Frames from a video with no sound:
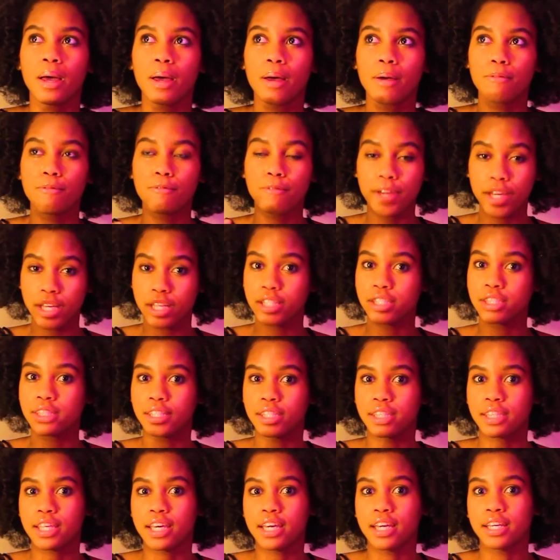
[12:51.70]
fix
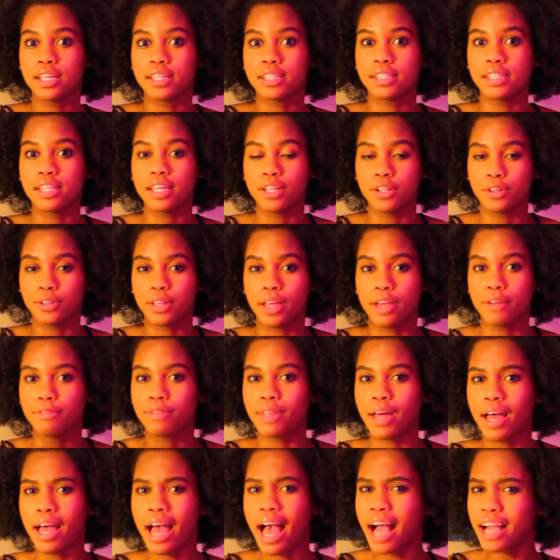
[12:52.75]
the things in your life
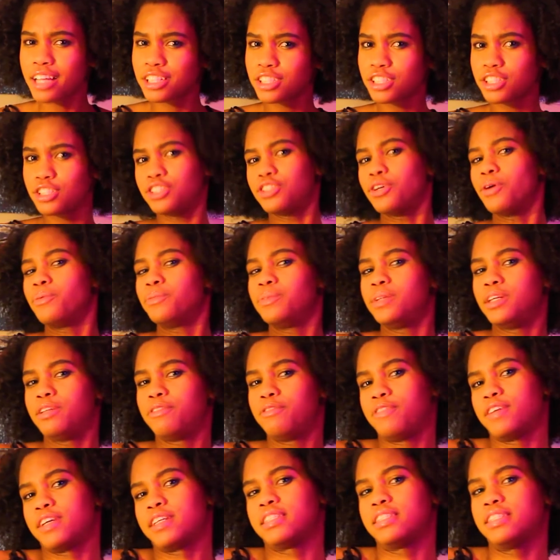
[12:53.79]
that actually don't need
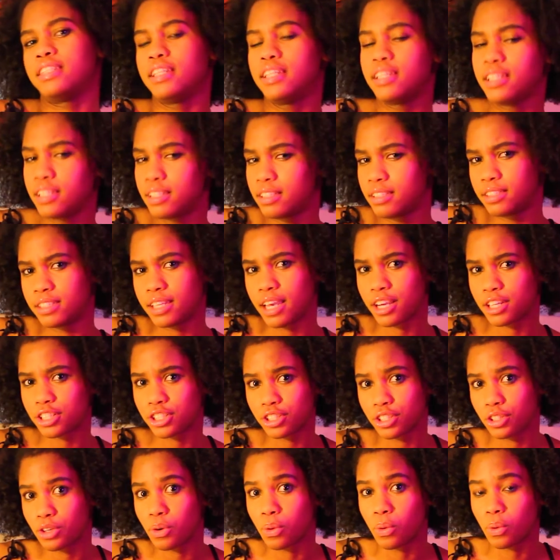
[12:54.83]
fixing. It's
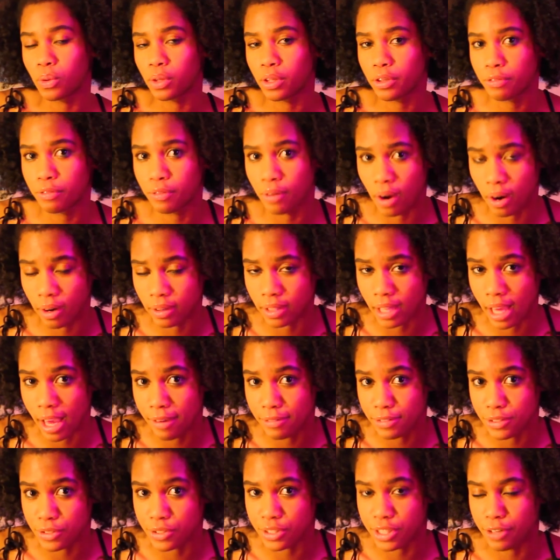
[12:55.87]
actually cool if our
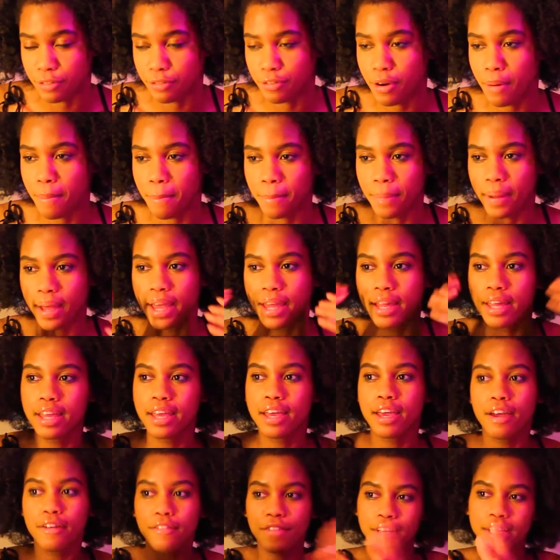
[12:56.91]
lives are different, but
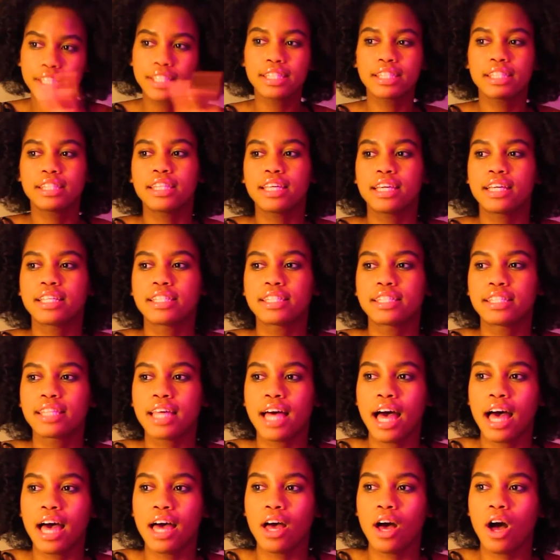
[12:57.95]
fix the things
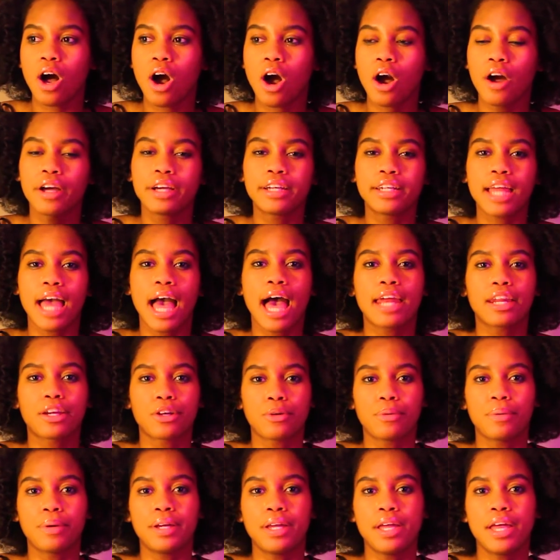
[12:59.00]
that are
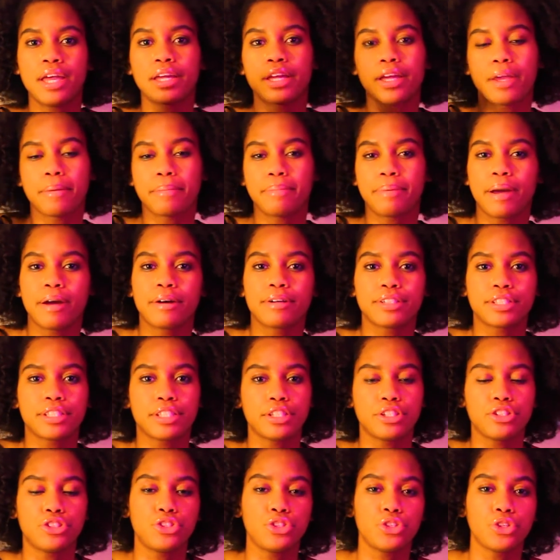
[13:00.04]
inadequate in
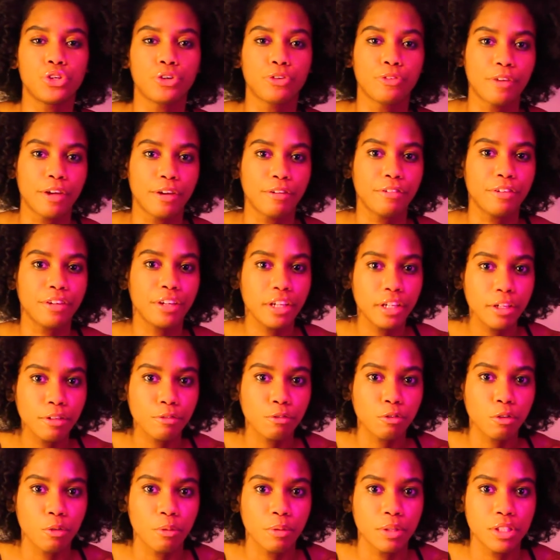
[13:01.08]
comparison to your favorite
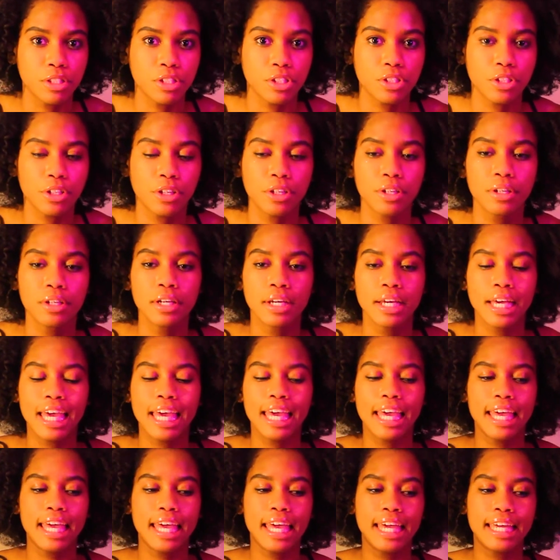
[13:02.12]
influencer.
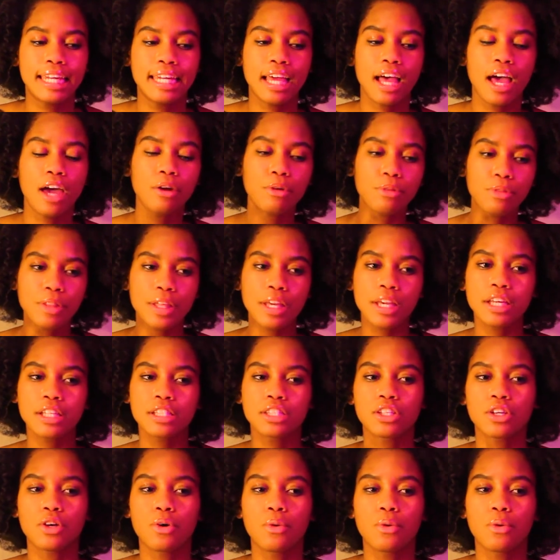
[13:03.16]
And I don't think it's a